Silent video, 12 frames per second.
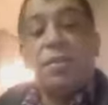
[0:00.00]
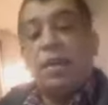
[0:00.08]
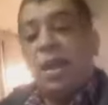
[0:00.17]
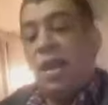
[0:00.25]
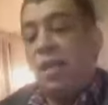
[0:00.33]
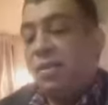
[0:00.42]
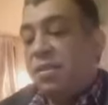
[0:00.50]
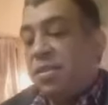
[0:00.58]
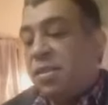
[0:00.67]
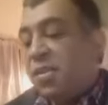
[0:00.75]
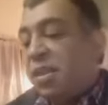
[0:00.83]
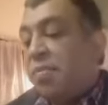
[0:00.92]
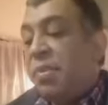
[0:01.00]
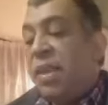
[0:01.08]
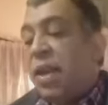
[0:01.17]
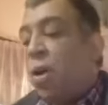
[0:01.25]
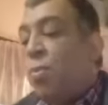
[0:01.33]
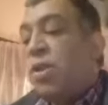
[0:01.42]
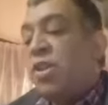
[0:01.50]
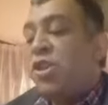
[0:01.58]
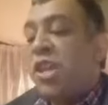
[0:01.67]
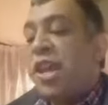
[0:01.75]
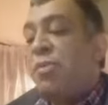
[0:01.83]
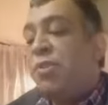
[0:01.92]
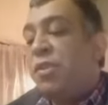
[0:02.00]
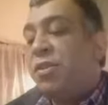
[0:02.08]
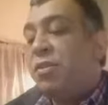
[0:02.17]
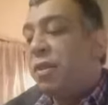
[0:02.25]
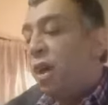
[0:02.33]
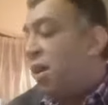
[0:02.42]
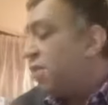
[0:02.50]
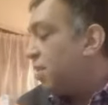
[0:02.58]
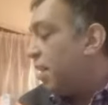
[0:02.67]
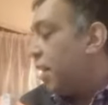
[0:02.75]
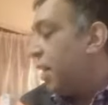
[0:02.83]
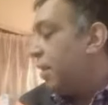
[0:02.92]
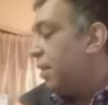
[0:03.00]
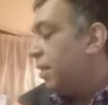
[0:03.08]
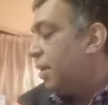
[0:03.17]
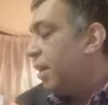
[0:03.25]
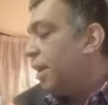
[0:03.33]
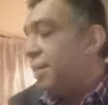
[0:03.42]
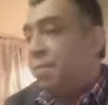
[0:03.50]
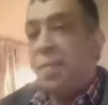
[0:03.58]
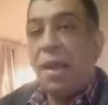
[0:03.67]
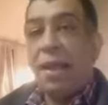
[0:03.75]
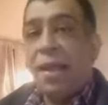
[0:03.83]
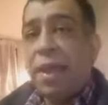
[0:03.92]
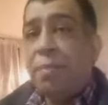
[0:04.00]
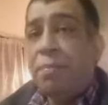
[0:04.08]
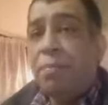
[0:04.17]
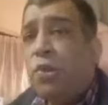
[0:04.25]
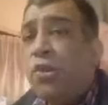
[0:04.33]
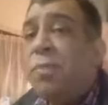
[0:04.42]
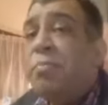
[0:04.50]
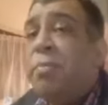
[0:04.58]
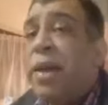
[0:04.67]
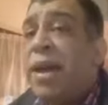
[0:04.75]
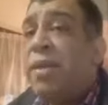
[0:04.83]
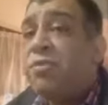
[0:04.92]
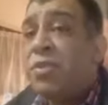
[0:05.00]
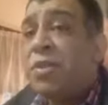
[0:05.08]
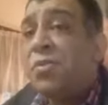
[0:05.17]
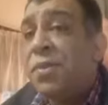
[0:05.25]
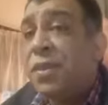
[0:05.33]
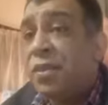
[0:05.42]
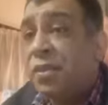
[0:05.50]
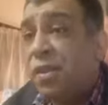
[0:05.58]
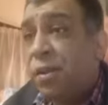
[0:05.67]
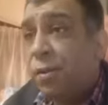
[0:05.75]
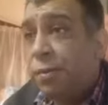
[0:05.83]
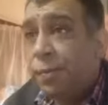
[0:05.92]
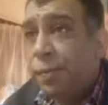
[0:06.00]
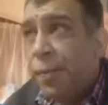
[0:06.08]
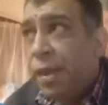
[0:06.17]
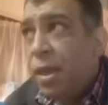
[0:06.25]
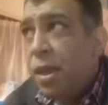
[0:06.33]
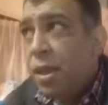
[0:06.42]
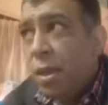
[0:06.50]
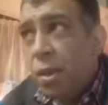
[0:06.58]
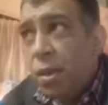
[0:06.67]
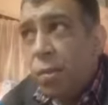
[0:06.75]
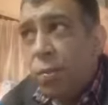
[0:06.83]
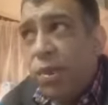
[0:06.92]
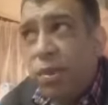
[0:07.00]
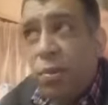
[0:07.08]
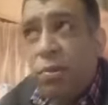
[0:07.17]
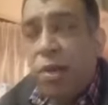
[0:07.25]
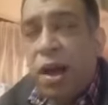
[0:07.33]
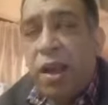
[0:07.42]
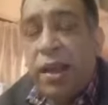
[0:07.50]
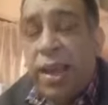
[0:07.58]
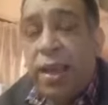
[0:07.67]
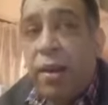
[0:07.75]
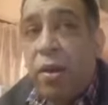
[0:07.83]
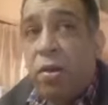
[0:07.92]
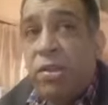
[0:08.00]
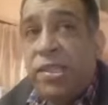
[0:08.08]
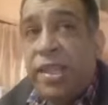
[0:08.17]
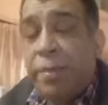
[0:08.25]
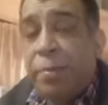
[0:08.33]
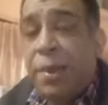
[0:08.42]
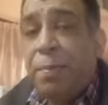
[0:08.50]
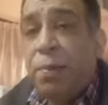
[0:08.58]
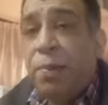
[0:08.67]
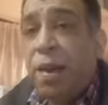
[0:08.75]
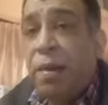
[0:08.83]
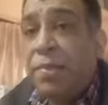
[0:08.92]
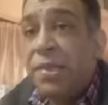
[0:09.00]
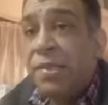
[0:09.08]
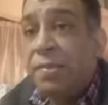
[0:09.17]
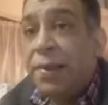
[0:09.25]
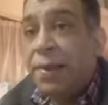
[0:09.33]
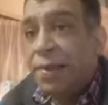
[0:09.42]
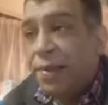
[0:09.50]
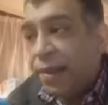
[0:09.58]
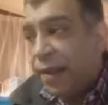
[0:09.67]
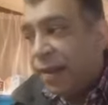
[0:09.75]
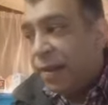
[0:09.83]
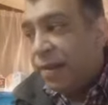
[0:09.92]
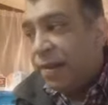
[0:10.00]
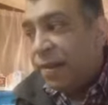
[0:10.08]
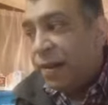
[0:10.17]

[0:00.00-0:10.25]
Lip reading: And just something I want to share with you lastly, again, pushing boundaries with the salt. I get a lot of sick people coming to me, and